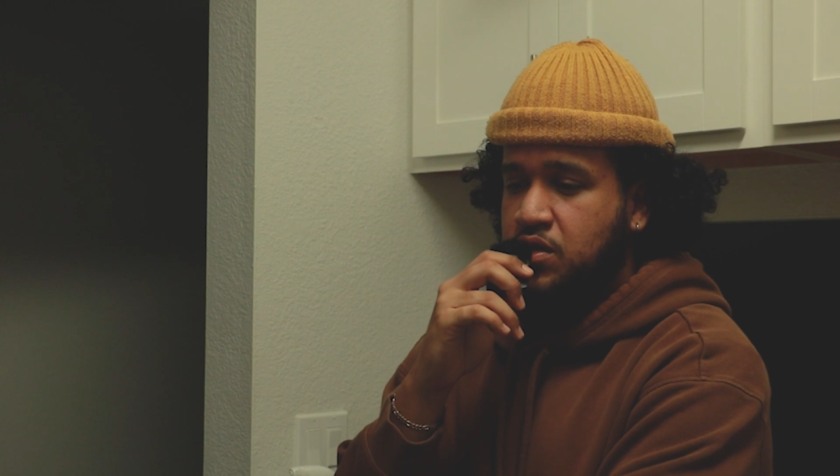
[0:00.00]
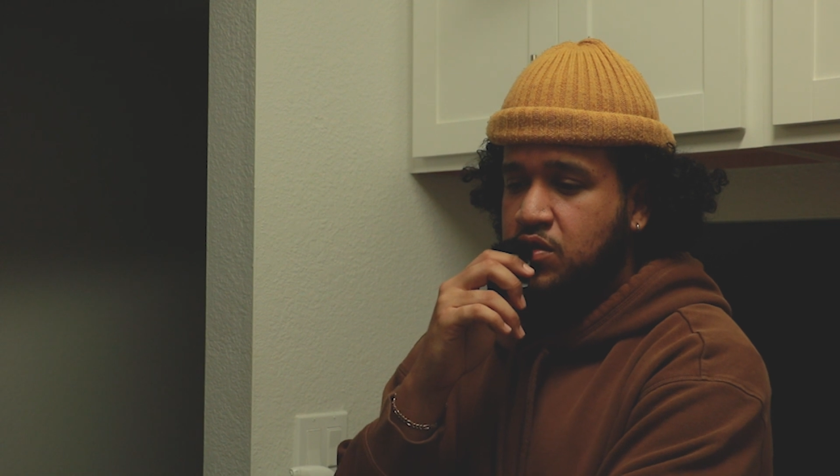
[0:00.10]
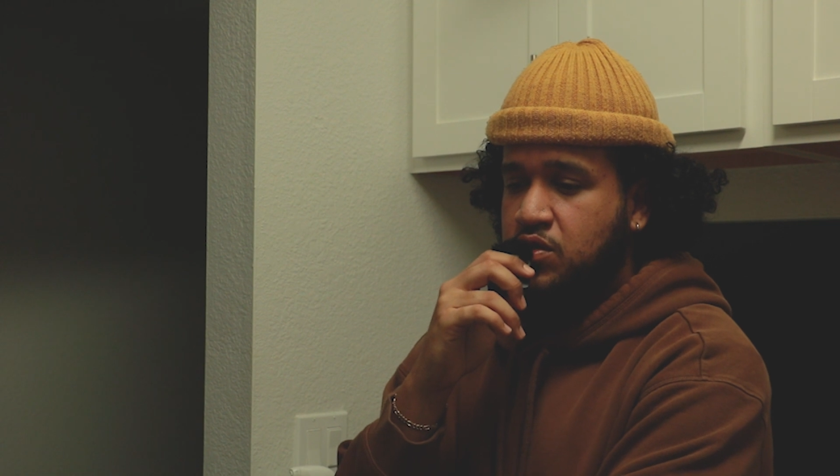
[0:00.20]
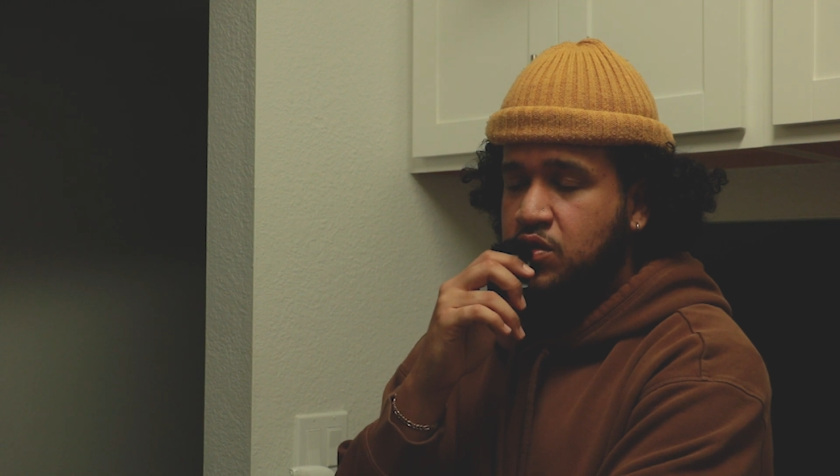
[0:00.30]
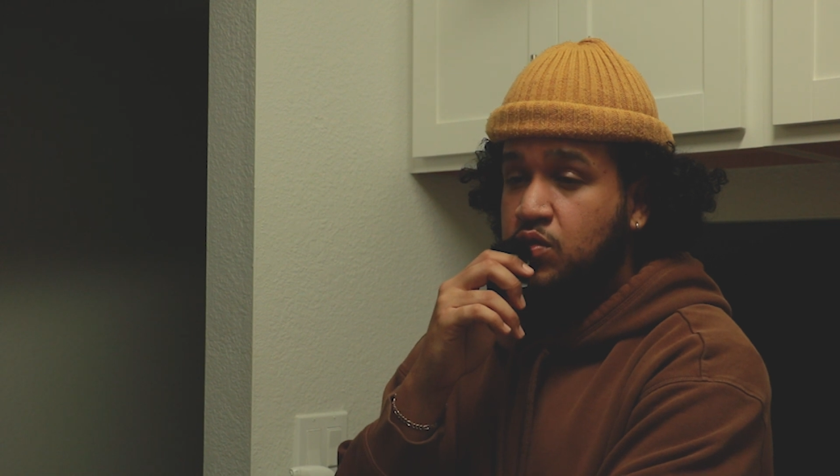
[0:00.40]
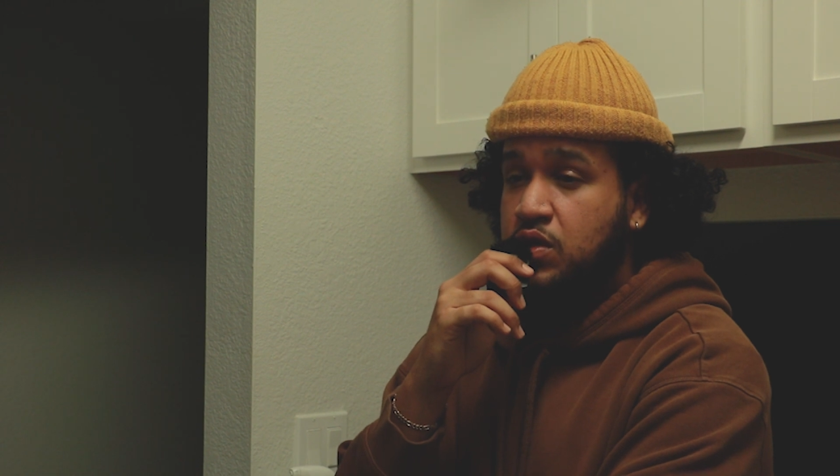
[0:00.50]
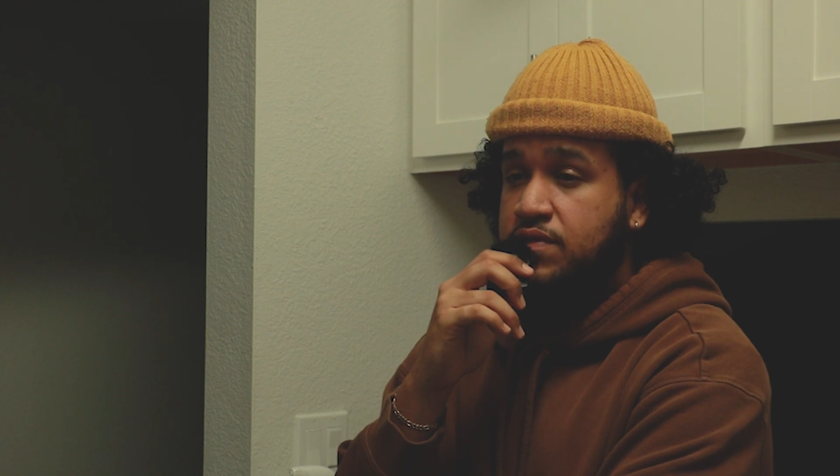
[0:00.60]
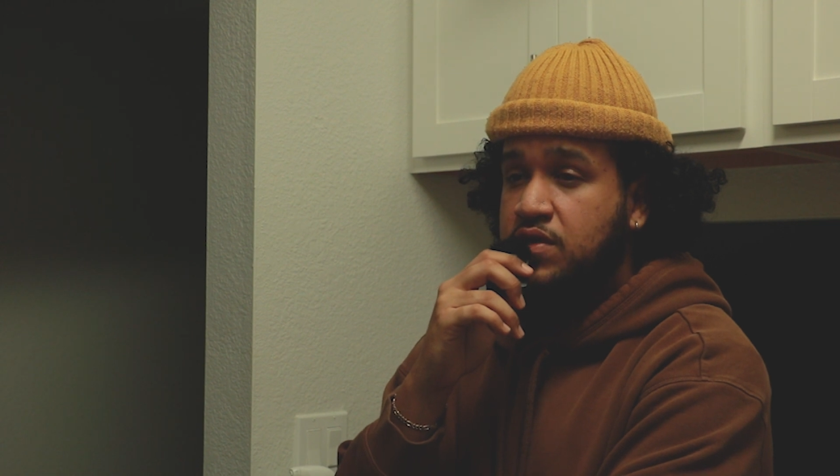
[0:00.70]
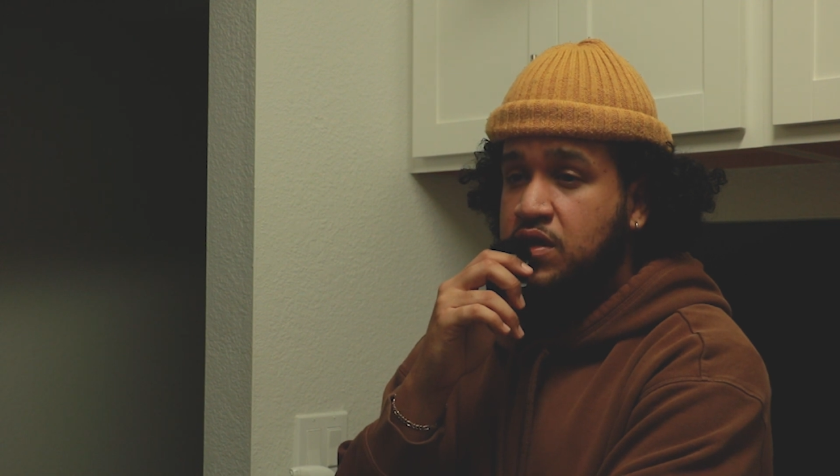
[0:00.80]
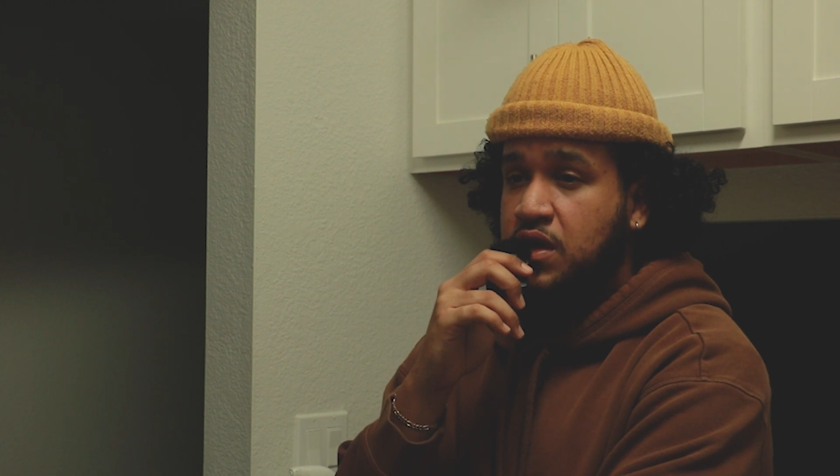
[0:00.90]
you know,
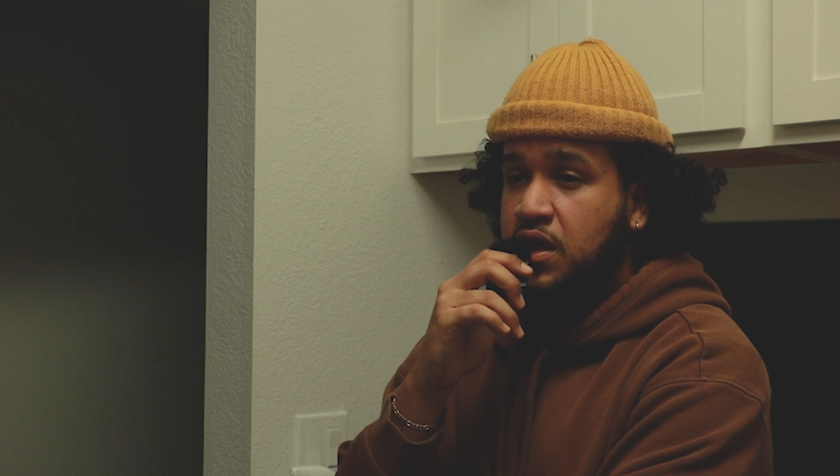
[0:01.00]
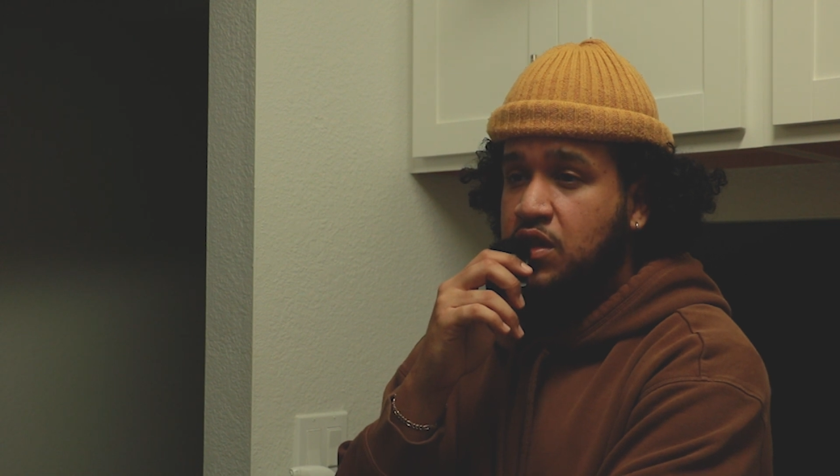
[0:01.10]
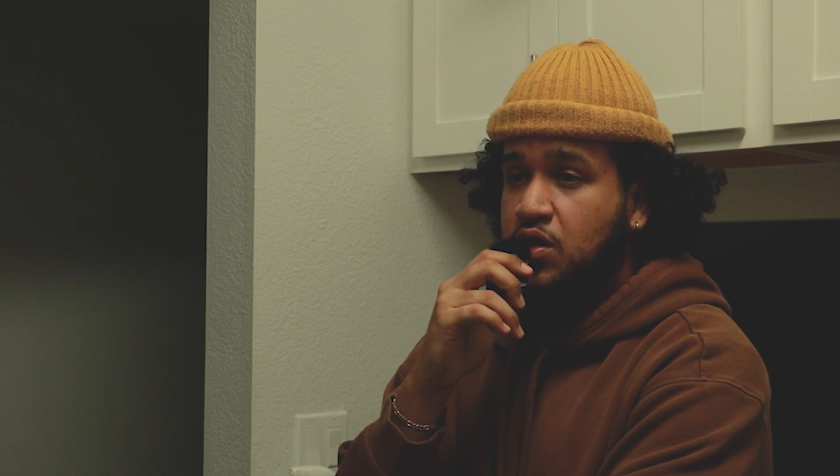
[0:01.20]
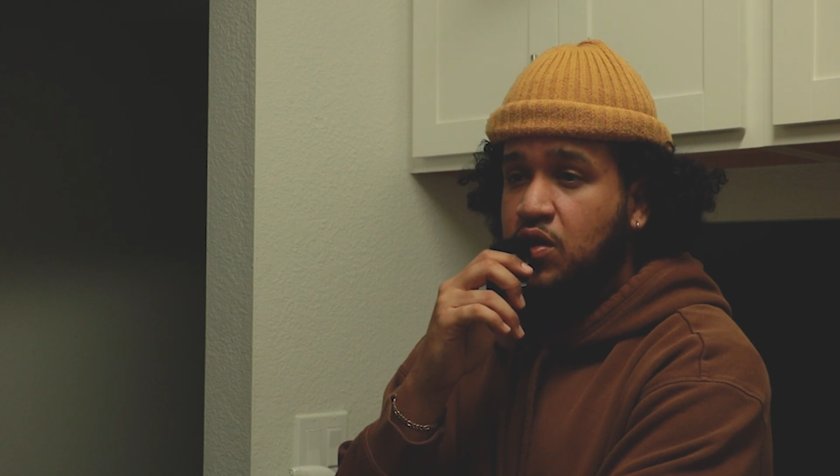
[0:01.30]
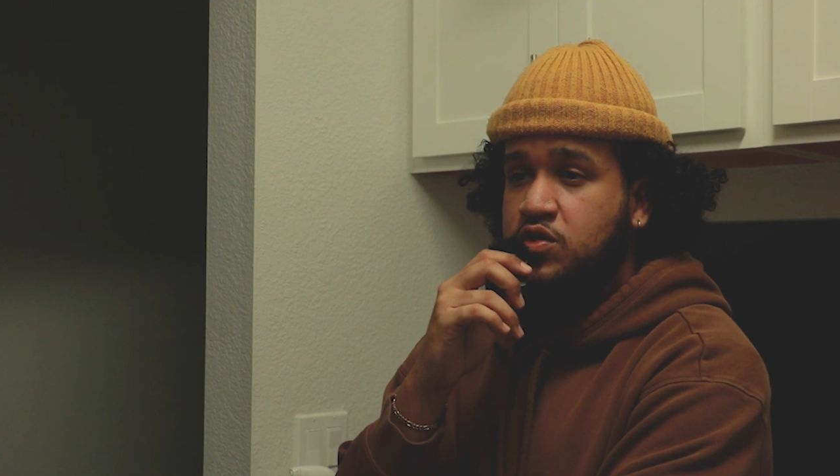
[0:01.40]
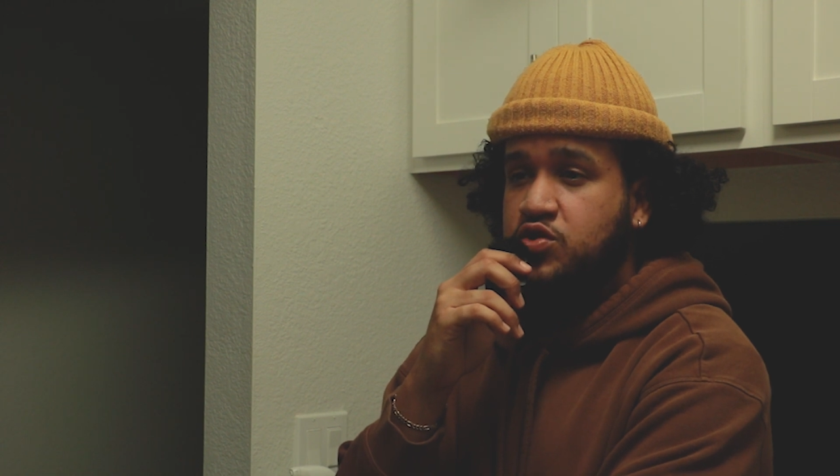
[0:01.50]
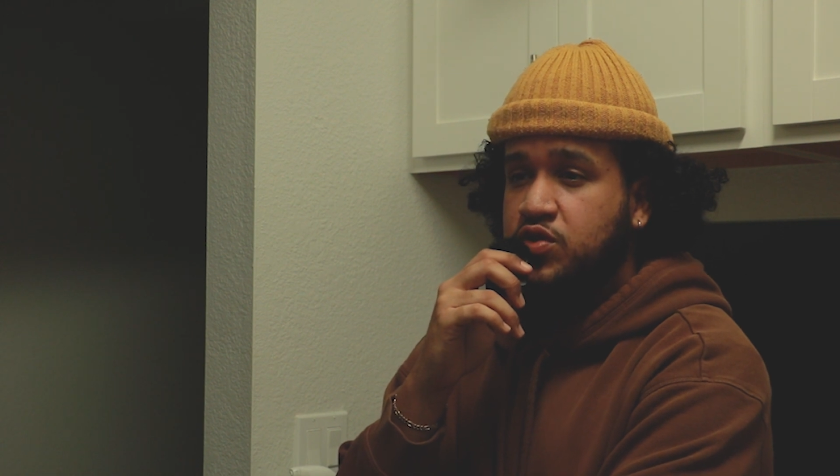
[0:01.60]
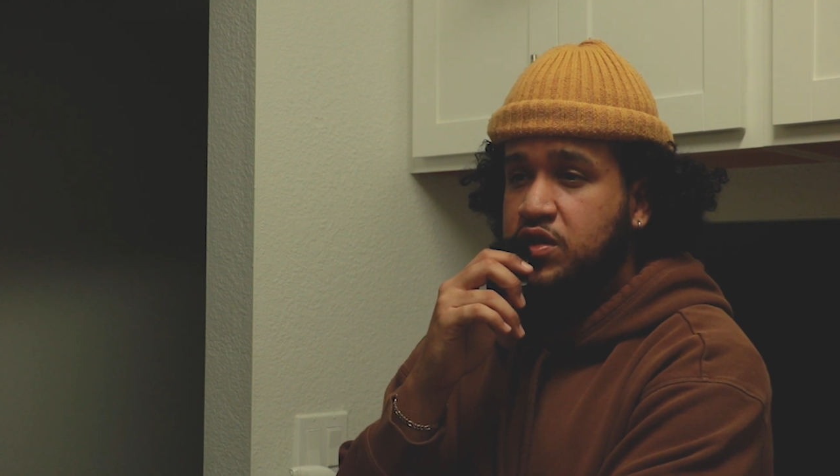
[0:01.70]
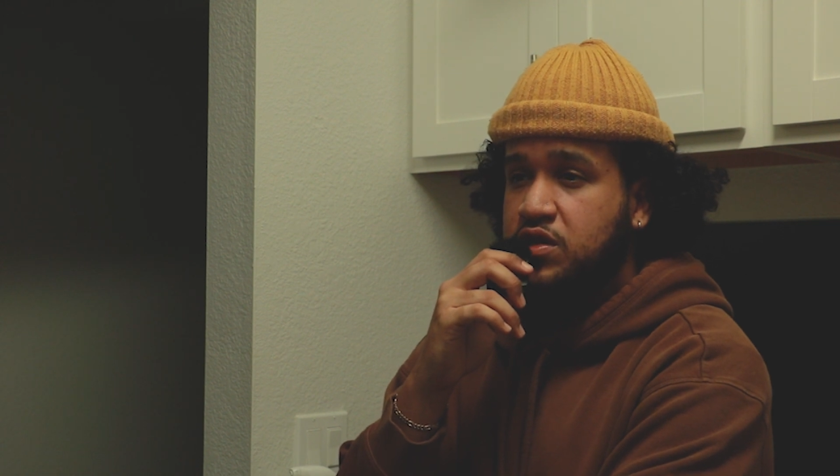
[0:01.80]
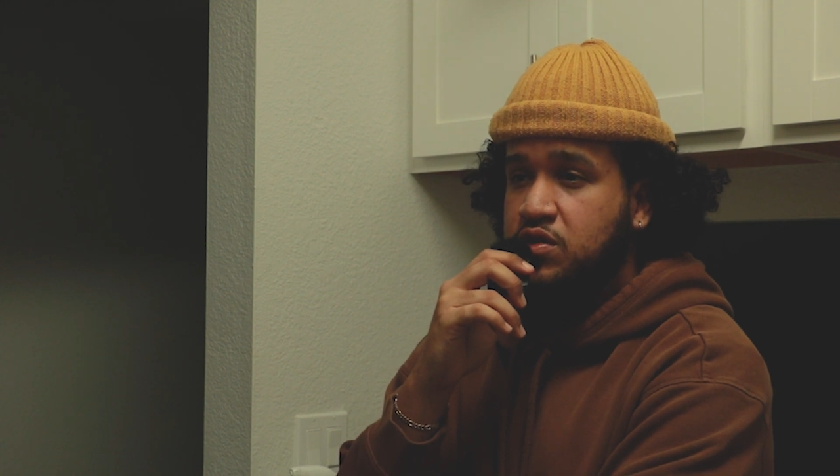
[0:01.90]
leaving a long
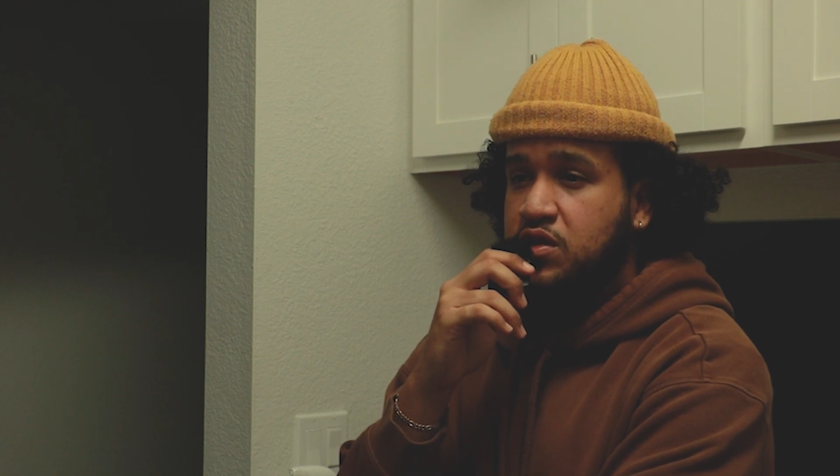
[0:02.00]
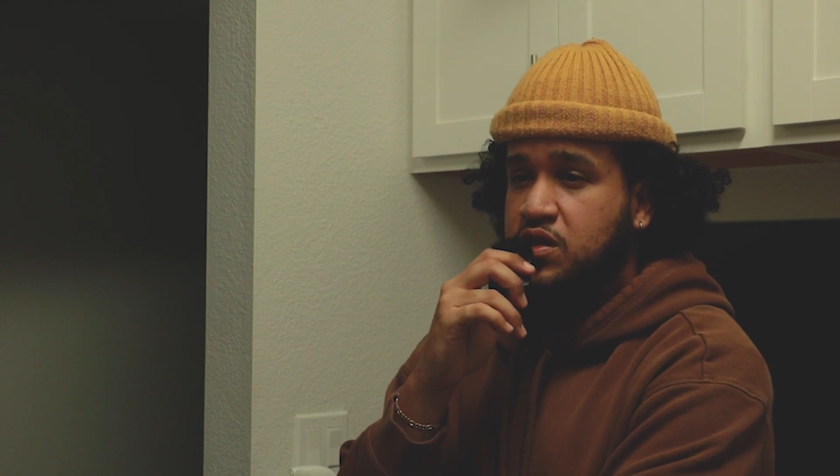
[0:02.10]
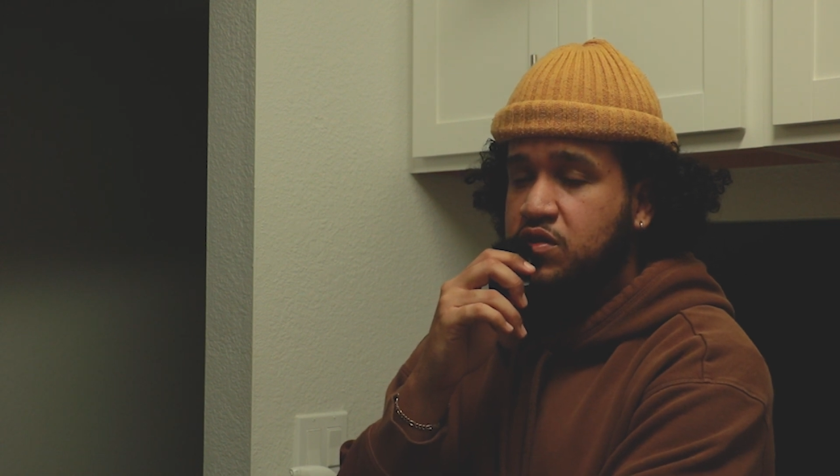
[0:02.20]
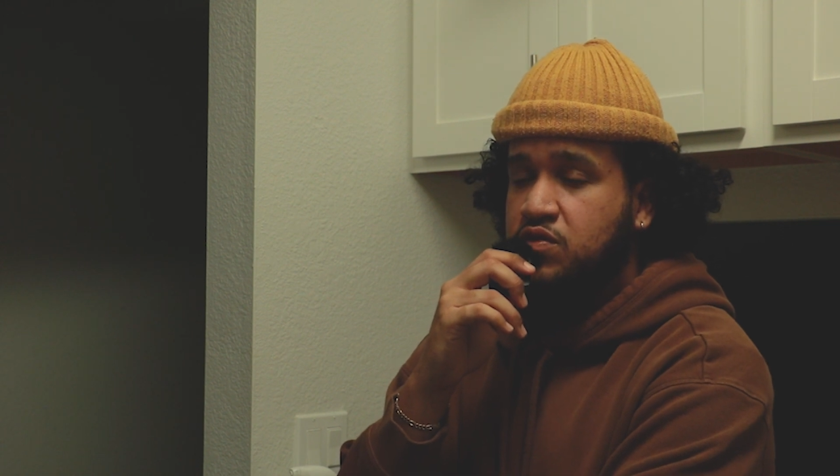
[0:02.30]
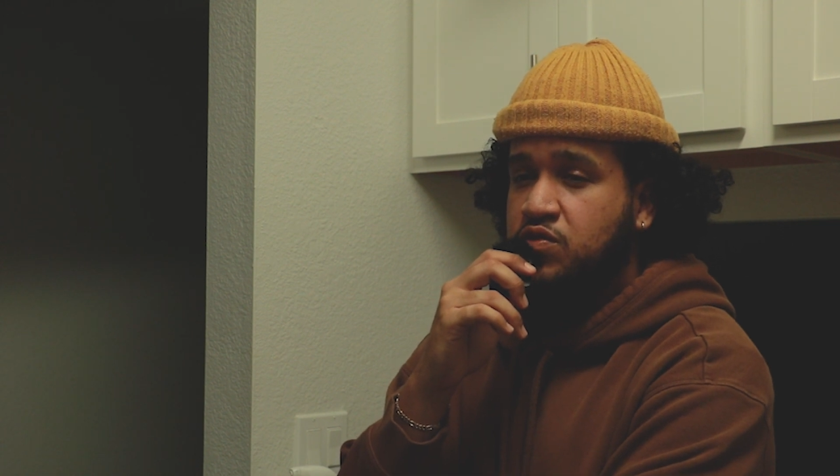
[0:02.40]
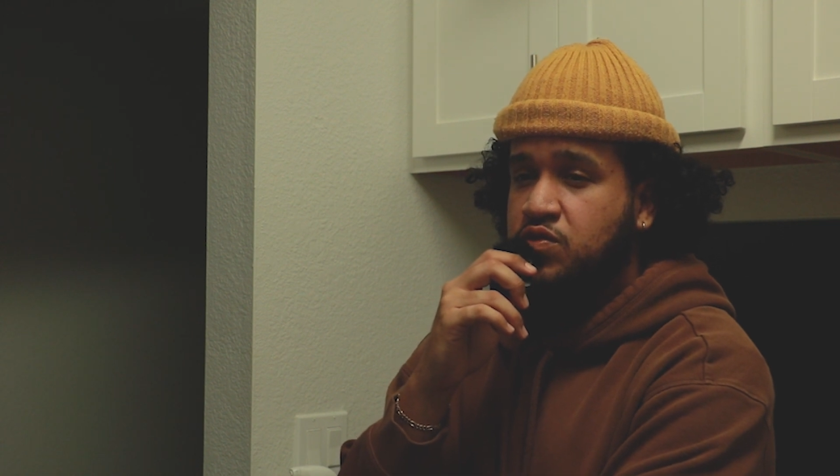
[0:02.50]
trail of